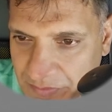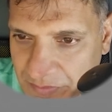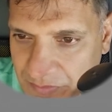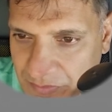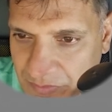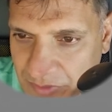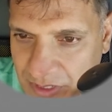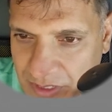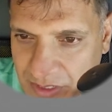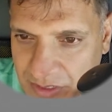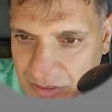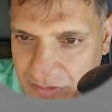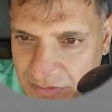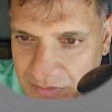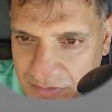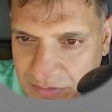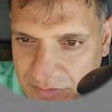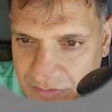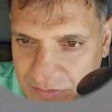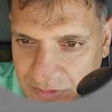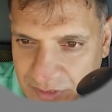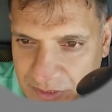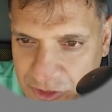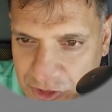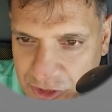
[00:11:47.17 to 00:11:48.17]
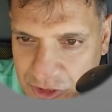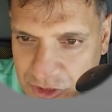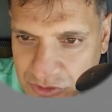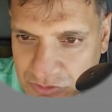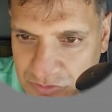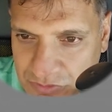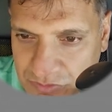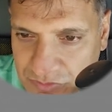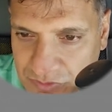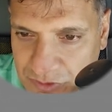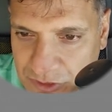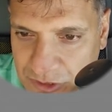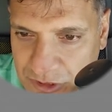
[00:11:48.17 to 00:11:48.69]
well, let's just
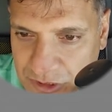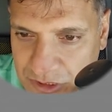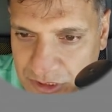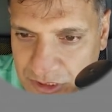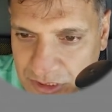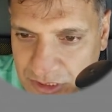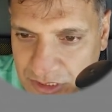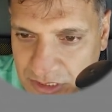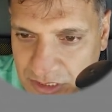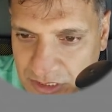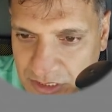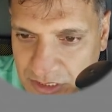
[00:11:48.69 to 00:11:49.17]
reverse it.